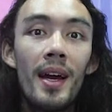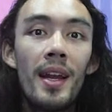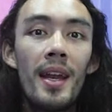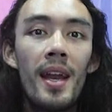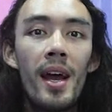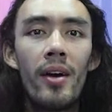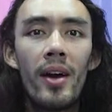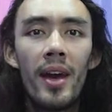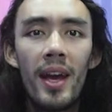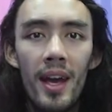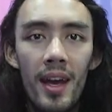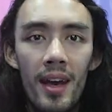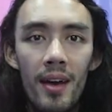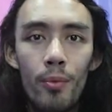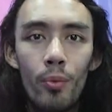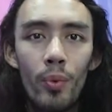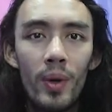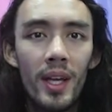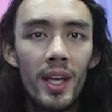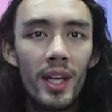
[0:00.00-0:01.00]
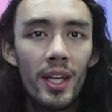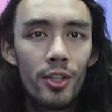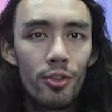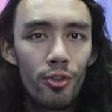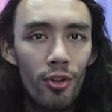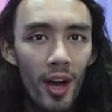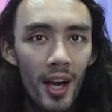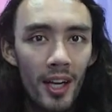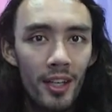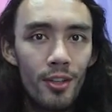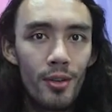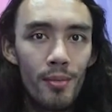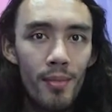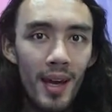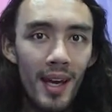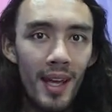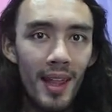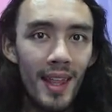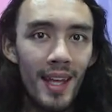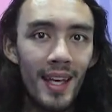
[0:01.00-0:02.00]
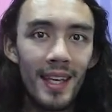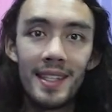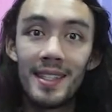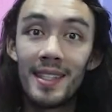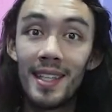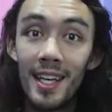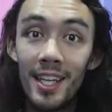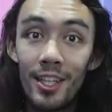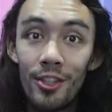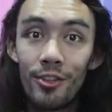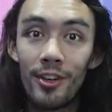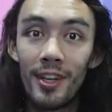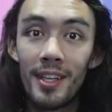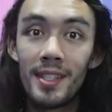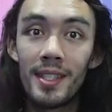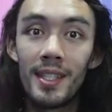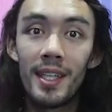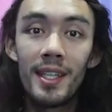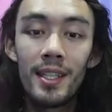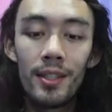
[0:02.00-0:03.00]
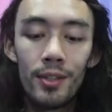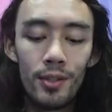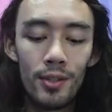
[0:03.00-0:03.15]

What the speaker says: Now, we try to make things interesting,